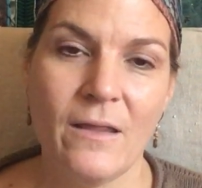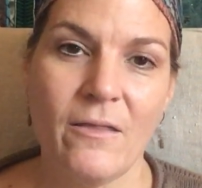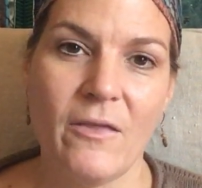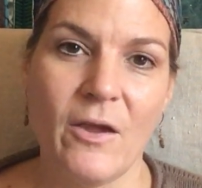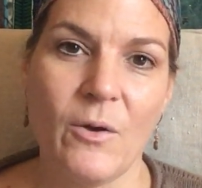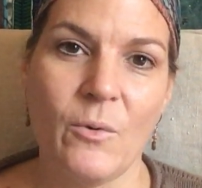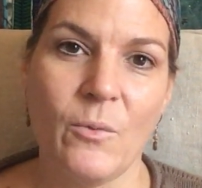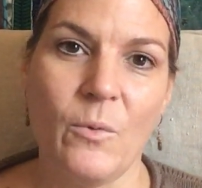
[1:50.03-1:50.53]

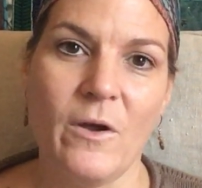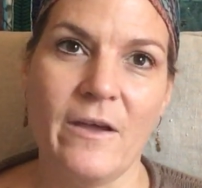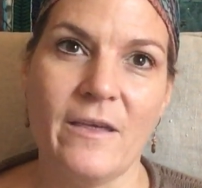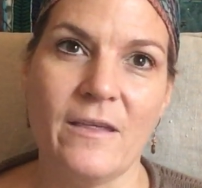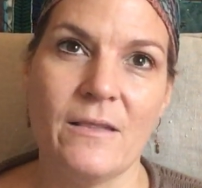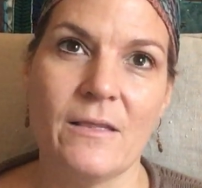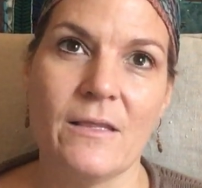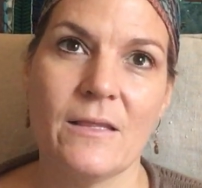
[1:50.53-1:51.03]
There
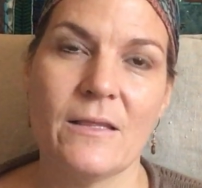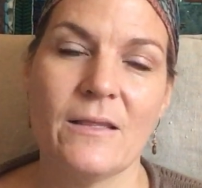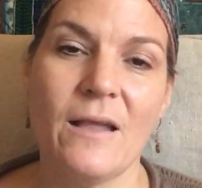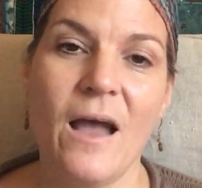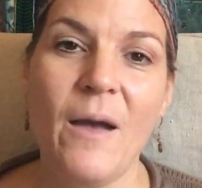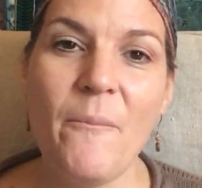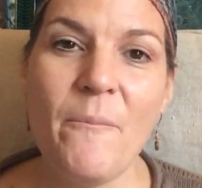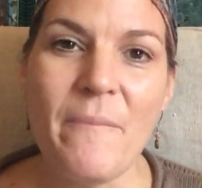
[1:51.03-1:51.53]
was
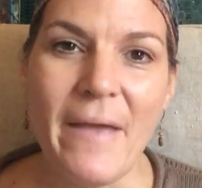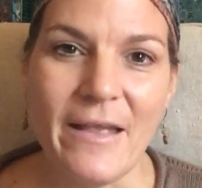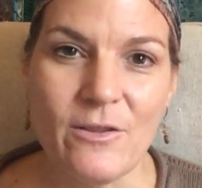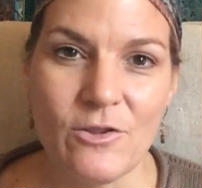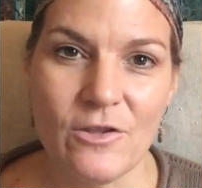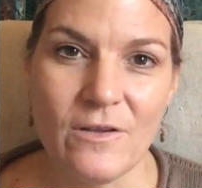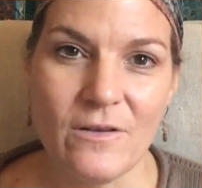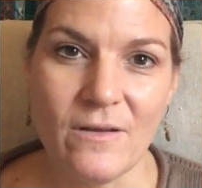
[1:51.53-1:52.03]
some
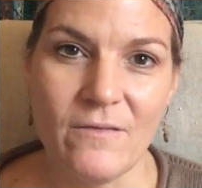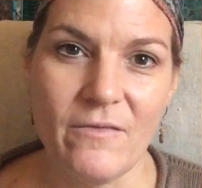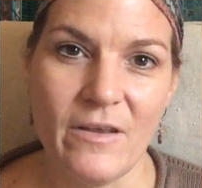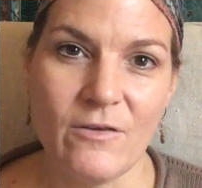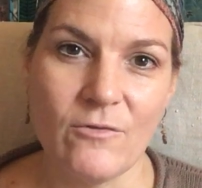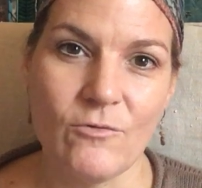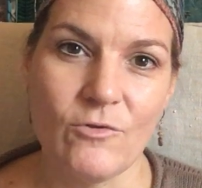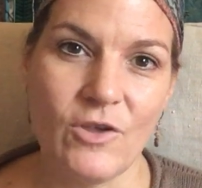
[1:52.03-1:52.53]
mention of
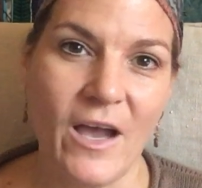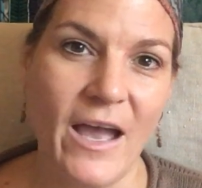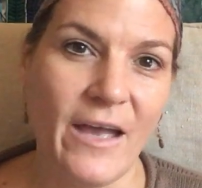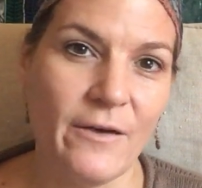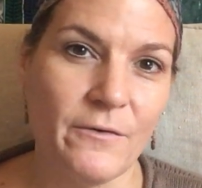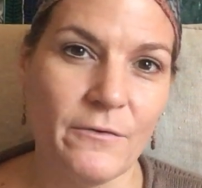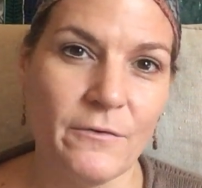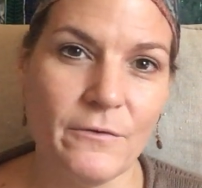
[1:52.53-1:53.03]
inner
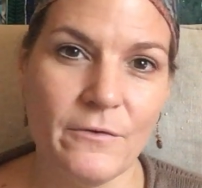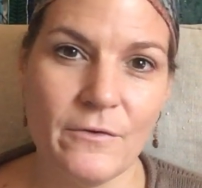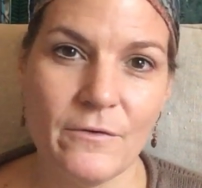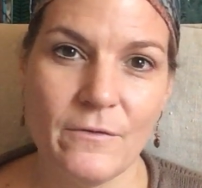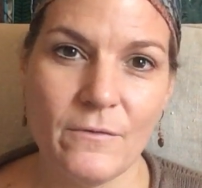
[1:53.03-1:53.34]
child,